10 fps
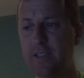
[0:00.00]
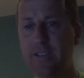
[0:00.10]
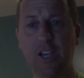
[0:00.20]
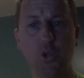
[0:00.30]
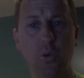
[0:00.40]

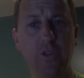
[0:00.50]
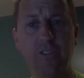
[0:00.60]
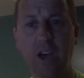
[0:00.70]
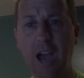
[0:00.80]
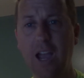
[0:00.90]
sexual
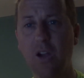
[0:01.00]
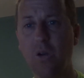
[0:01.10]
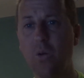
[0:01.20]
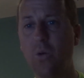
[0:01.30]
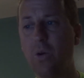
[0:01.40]

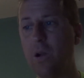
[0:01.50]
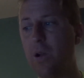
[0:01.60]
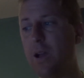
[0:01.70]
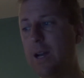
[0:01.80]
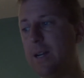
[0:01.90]
desire,
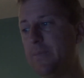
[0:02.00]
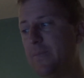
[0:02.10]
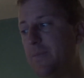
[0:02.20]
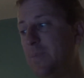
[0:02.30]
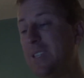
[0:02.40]
or
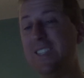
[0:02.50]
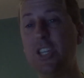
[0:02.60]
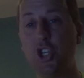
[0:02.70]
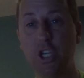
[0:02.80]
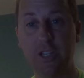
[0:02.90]
um,
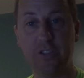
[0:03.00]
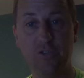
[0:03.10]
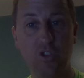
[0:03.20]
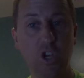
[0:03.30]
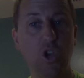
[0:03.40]

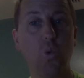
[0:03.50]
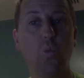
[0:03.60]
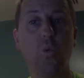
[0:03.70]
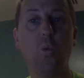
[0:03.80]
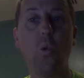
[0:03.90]
positions,
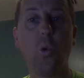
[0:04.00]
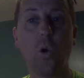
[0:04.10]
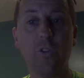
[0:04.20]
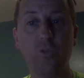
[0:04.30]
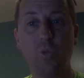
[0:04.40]

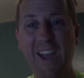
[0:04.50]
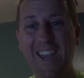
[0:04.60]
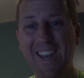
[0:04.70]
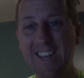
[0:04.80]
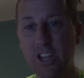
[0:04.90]
rewards,
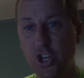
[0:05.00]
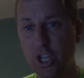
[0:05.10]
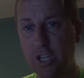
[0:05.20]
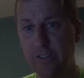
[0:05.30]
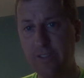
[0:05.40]

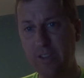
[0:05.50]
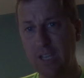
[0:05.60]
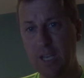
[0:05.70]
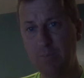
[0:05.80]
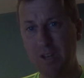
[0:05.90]
recognitions,
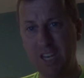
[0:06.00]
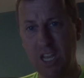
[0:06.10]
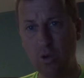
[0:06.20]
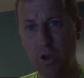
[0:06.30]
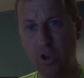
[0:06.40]

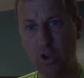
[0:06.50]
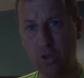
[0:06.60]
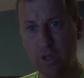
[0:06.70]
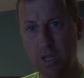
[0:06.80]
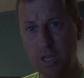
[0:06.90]

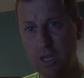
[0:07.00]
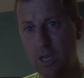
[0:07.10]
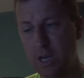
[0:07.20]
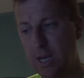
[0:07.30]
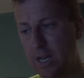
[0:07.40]
material
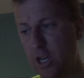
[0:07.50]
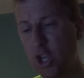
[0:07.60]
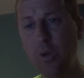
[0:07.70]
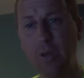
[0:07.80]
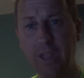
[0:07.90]
uh,
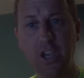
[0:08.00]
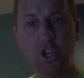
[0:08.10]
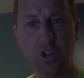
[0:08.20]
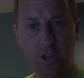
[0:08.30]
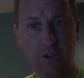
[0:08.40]

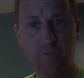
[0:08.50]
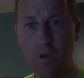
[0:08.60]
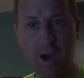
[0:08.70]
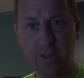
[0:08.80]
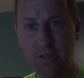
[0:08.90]
accumulation of
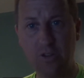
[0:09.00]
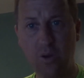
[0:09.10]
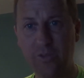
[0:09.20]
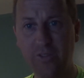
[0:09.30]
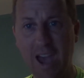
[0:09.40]
wealth in
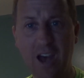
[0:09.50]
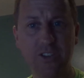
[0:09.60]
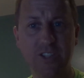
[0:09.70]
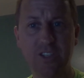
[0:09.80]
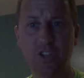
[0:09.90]
terms of
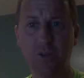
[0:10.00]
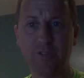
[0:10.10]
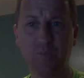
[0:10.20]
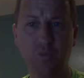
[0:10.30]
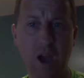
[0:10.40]
houses, in terms
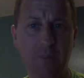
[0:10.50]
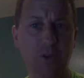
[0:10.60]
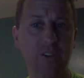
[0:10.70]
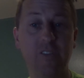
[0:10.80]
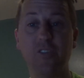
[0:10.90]
of
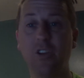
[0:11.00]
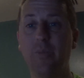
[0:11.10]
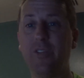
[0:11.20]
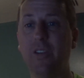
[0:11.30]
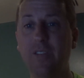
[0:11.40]
properties, in
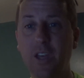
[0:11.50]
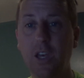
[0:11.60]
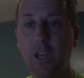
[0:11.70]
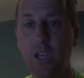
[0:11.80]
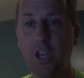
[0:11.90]
terms
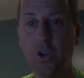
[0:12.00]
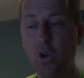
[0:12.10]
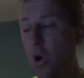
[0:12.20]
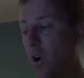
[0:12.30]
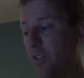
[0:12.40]
of you know
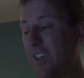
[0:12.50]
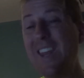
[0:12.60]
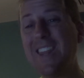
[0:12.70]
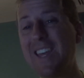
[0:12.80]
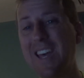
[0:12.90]
cars,
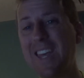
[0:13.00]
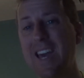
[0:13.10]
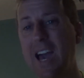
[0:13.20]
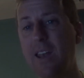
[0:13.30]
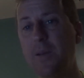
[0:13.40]
anything like
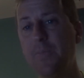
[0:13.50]
that.